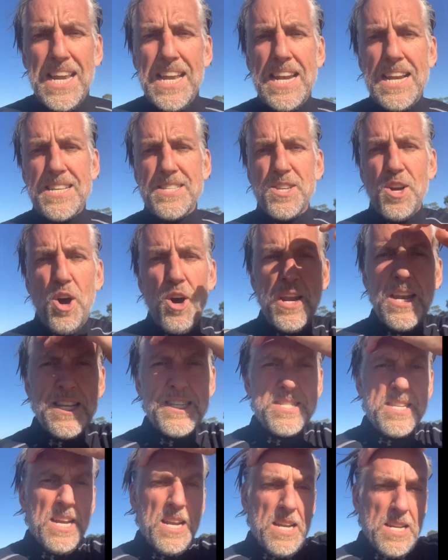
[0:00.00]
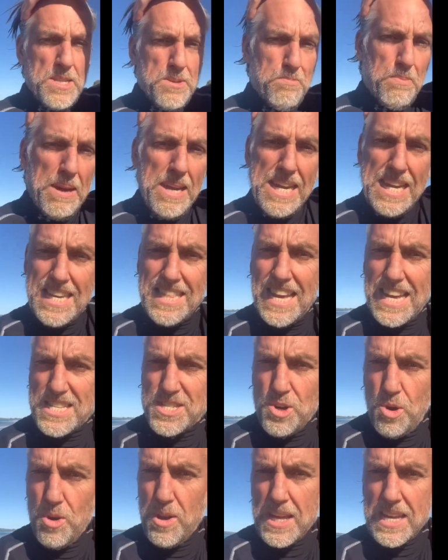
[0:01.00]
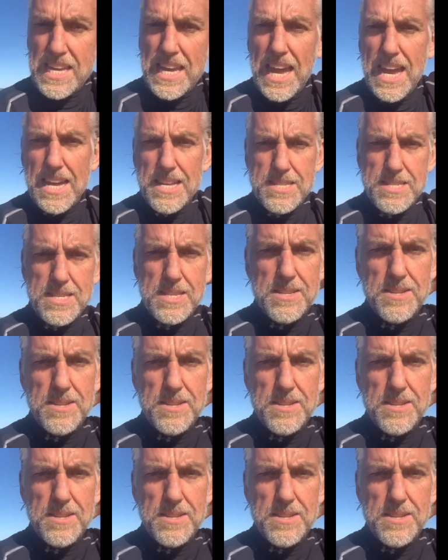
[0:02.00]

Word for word: and it's honest and it's me and that's all that counts.